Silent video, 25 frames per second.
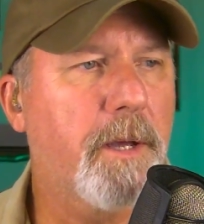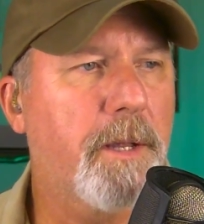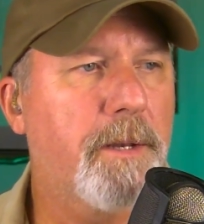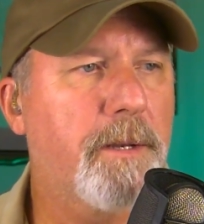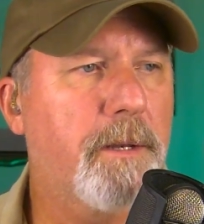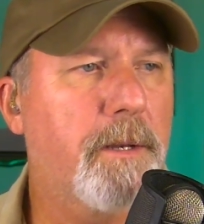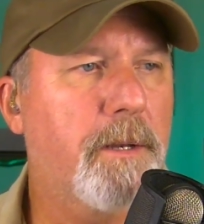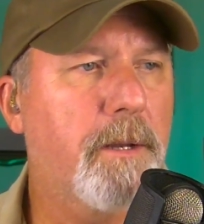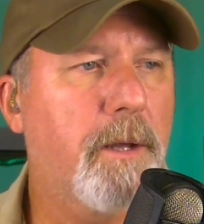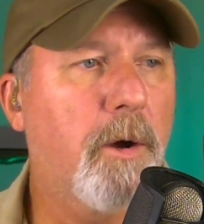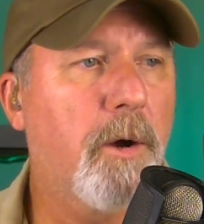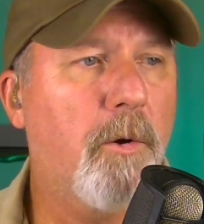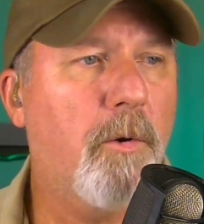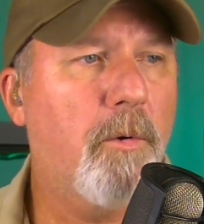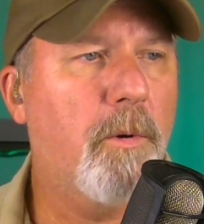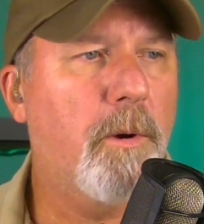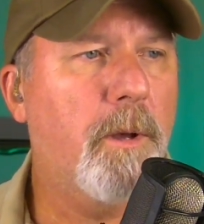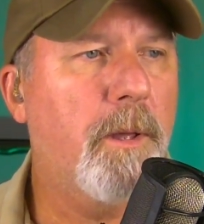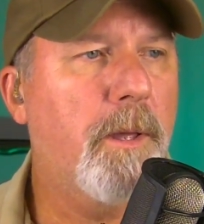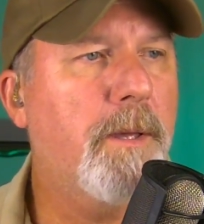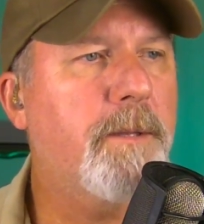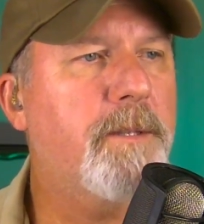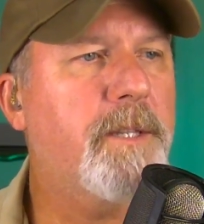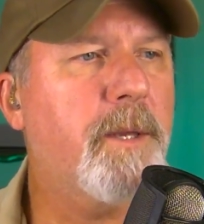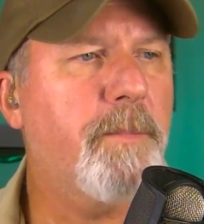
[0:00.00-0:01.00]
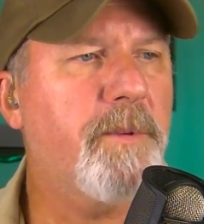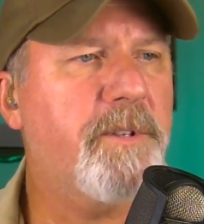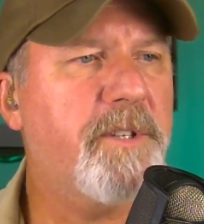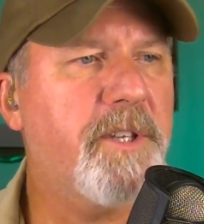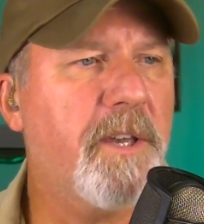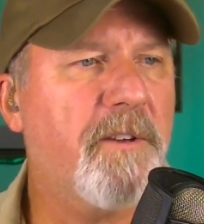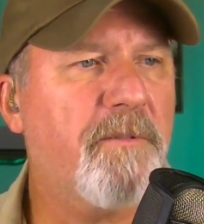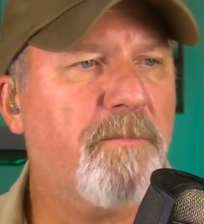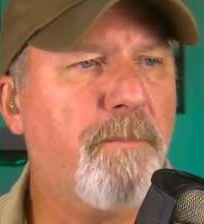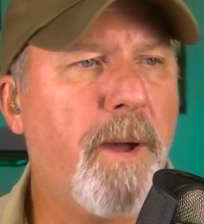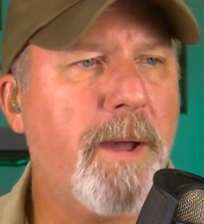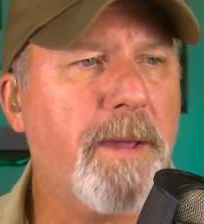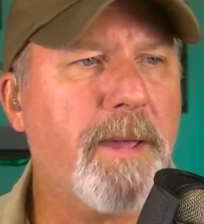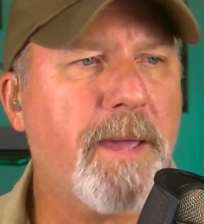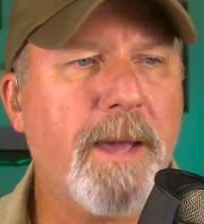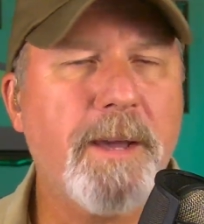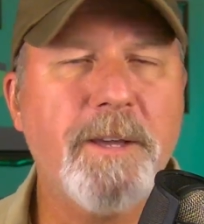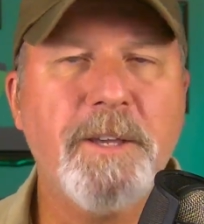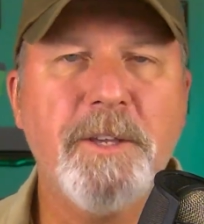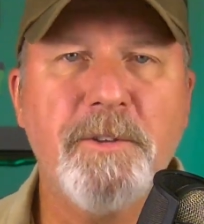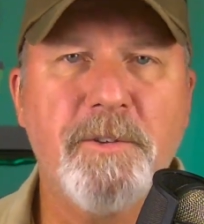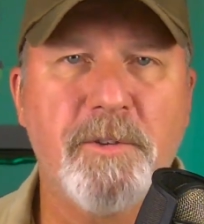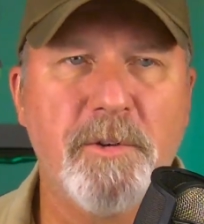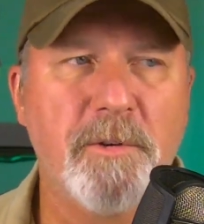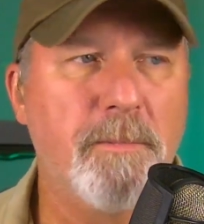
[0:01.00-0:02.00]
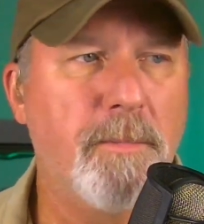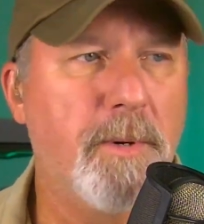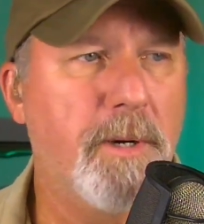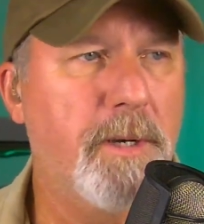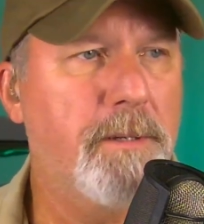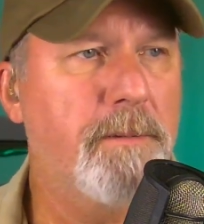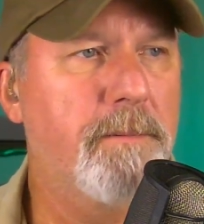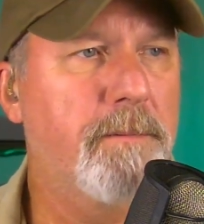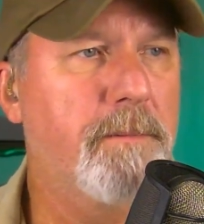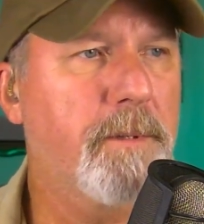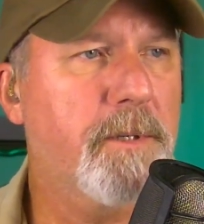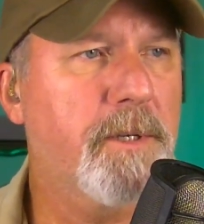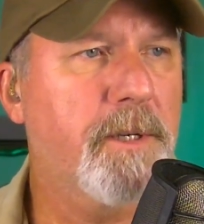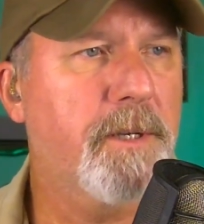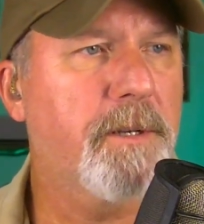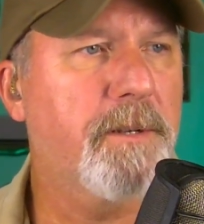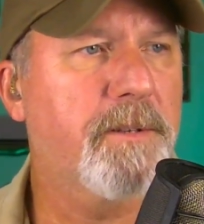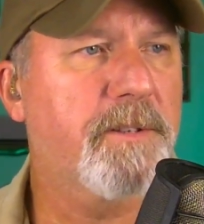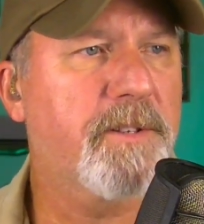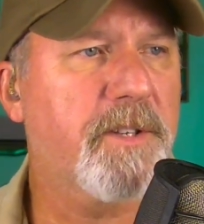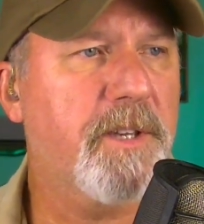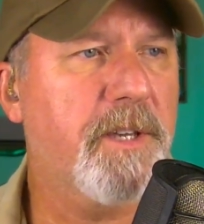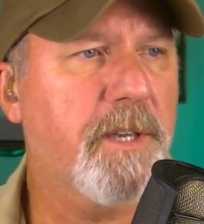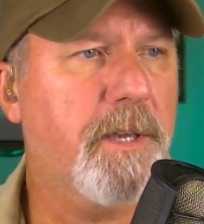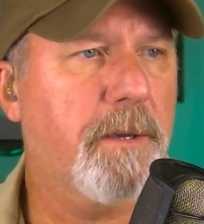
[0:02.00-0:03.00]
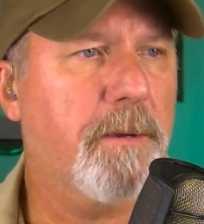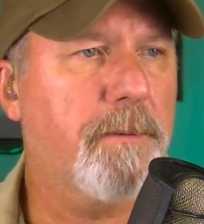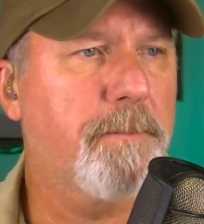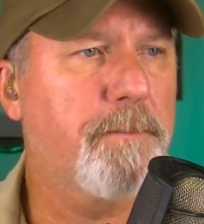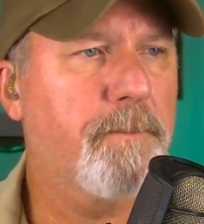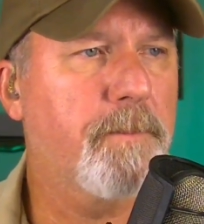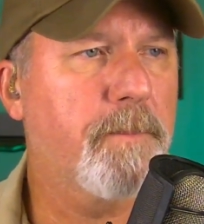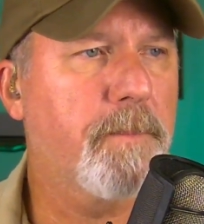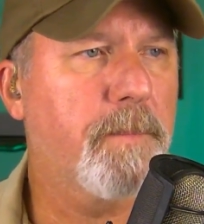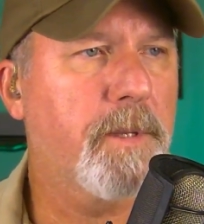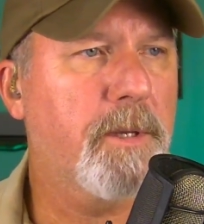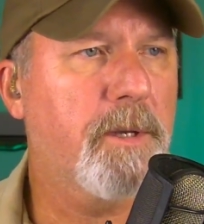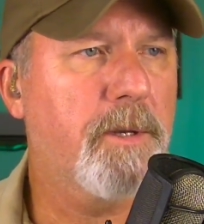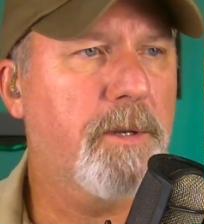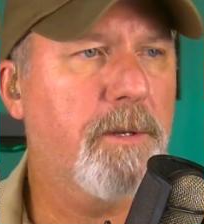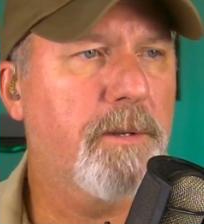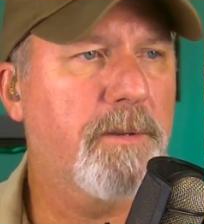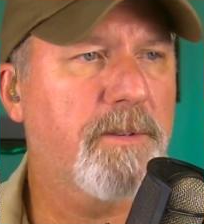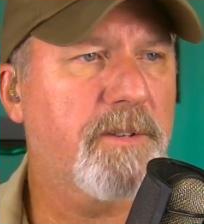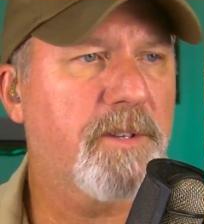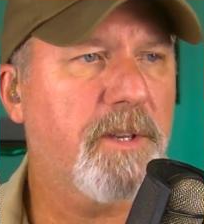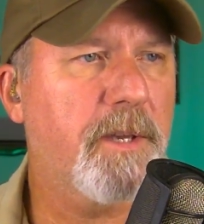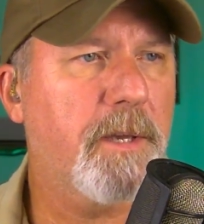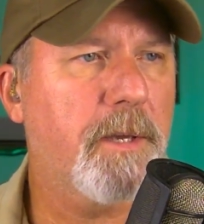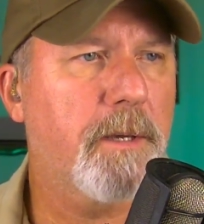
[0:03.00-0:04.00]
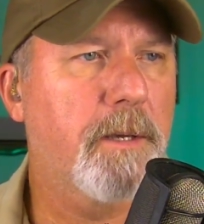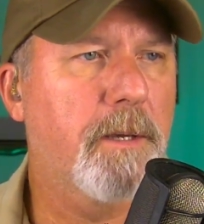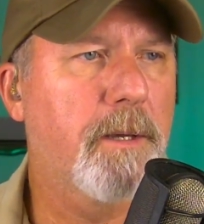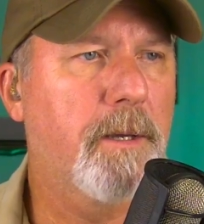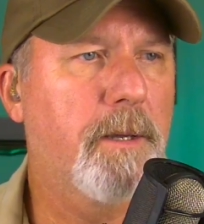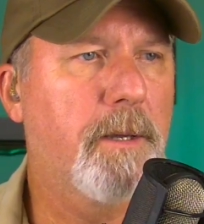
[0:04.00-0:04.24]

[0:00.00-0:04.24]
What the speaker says: And oh, WTF Mike, how you doing, bud? Good to see you. Good to see you.